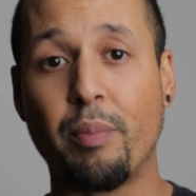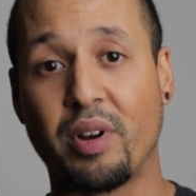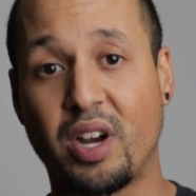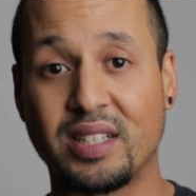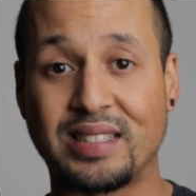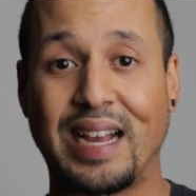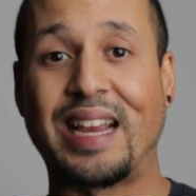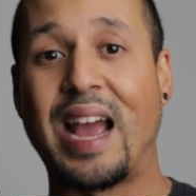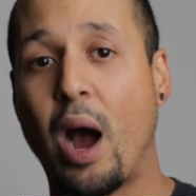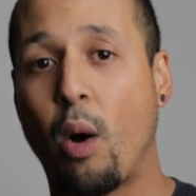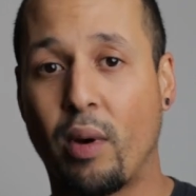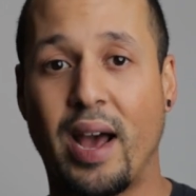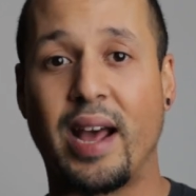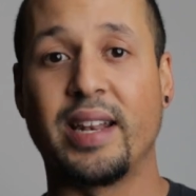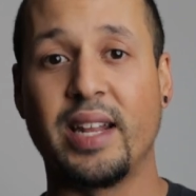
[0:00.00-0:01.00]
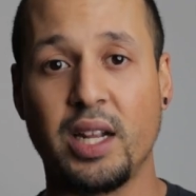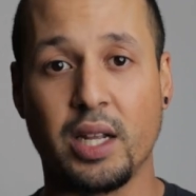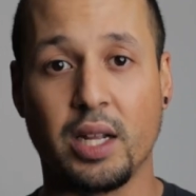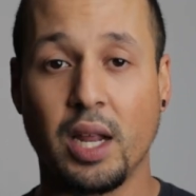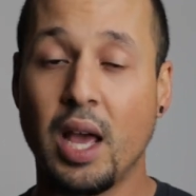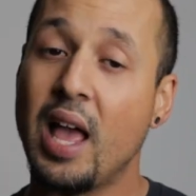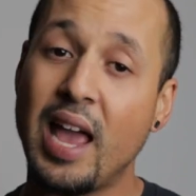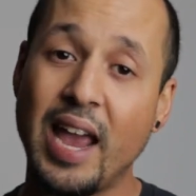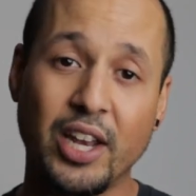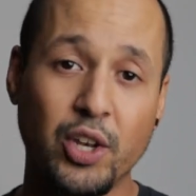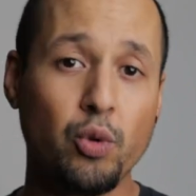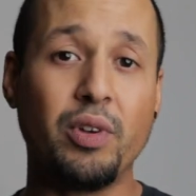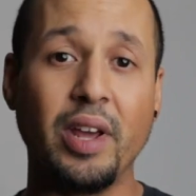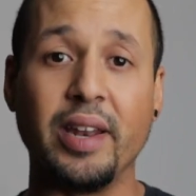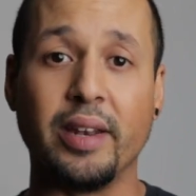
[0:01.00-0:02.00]
because I got what I needed and you
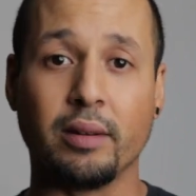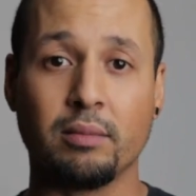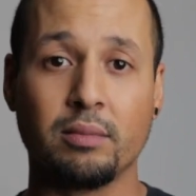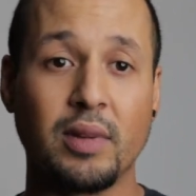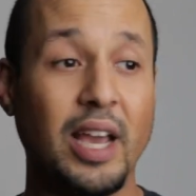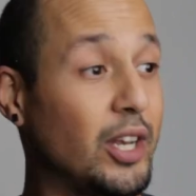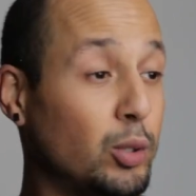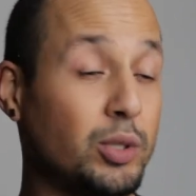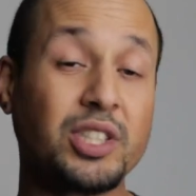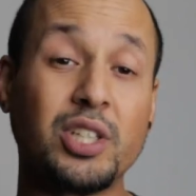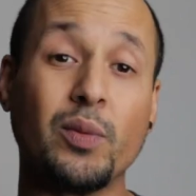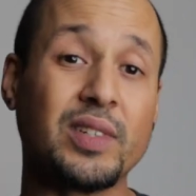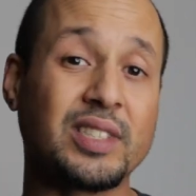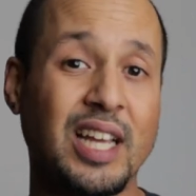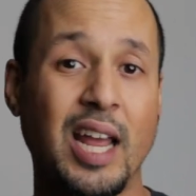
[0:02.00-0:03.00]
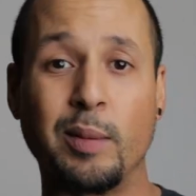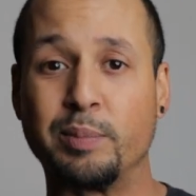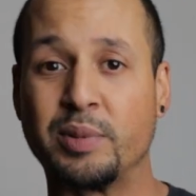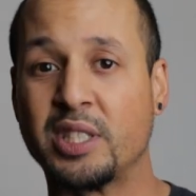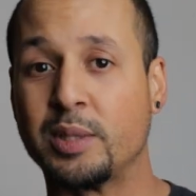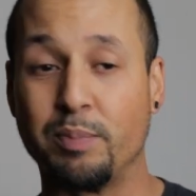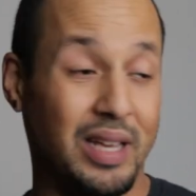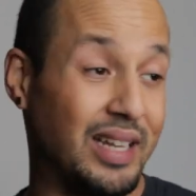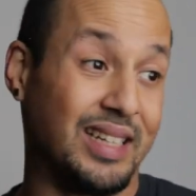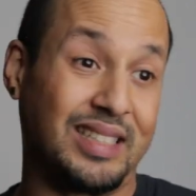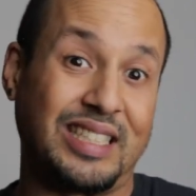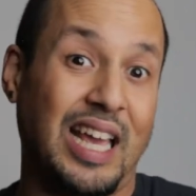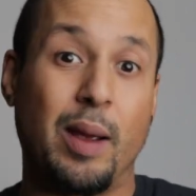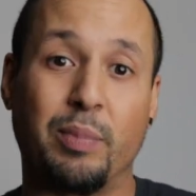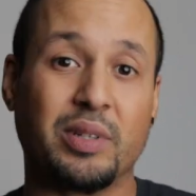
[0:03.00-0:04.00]
didn't. And you're still in the
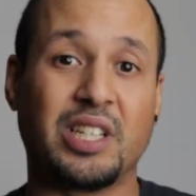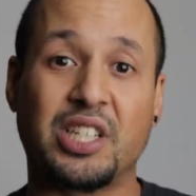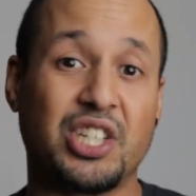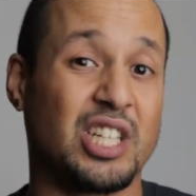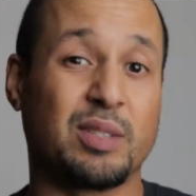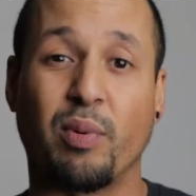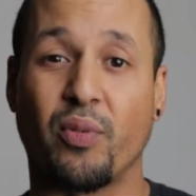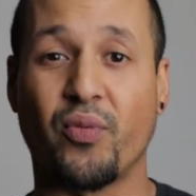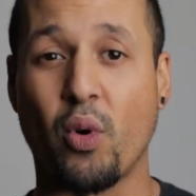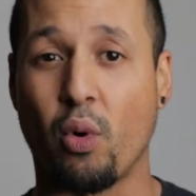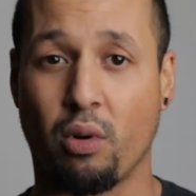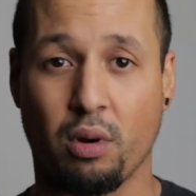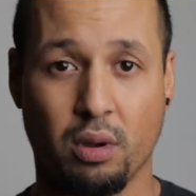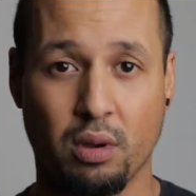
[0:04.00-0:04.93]
same position as before.